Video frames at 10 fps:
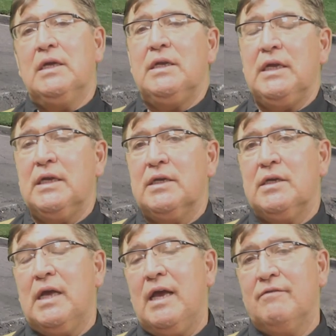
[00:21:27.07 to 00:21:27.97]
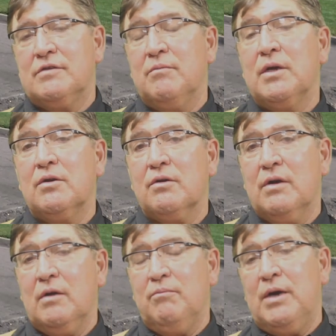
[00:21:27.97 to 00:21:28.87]
needed to have some
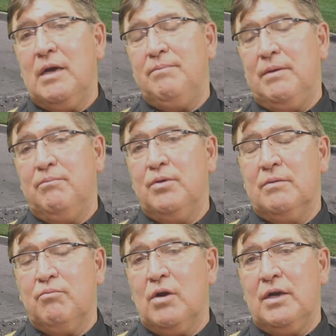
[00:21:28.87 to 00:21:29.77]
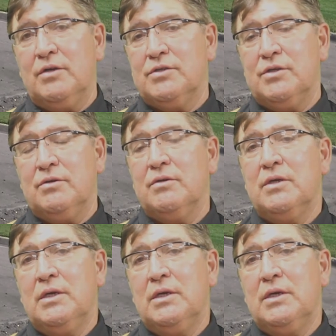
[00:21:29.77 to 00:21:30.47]
underground piping put prior to